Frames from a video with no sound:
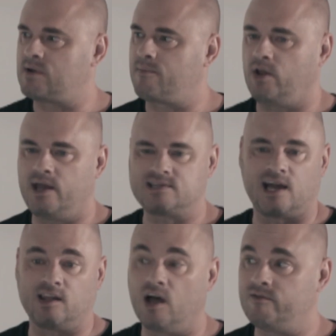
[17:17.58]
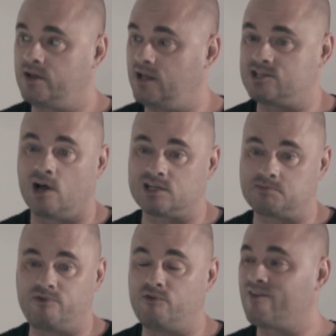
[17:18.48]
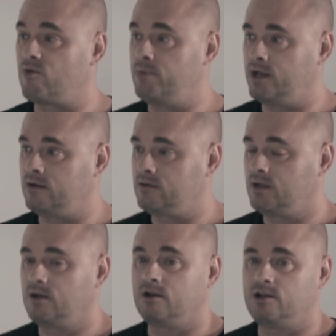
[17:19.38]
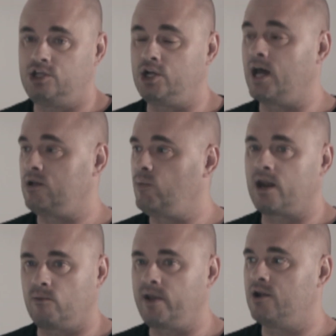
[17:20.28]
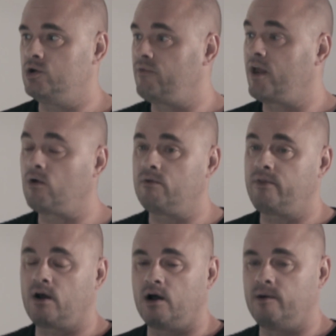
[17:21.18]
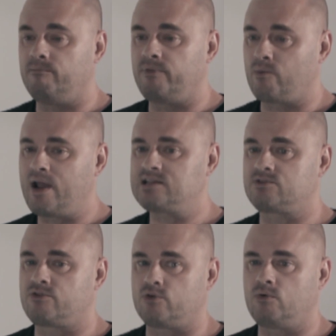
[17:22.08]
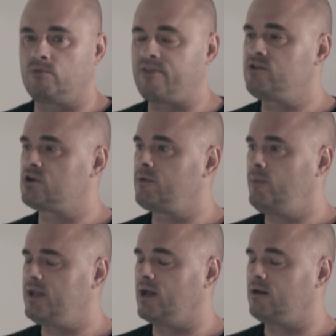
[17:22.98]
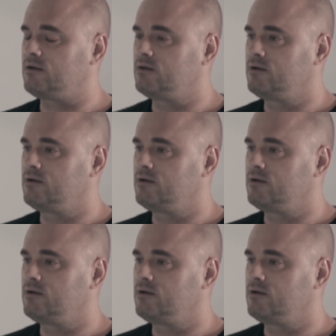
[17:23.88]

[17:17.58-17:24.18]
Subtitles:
is my place. I love it. It's awesome. If you've never been, we got to do it. They race through, I think, Derby weekend.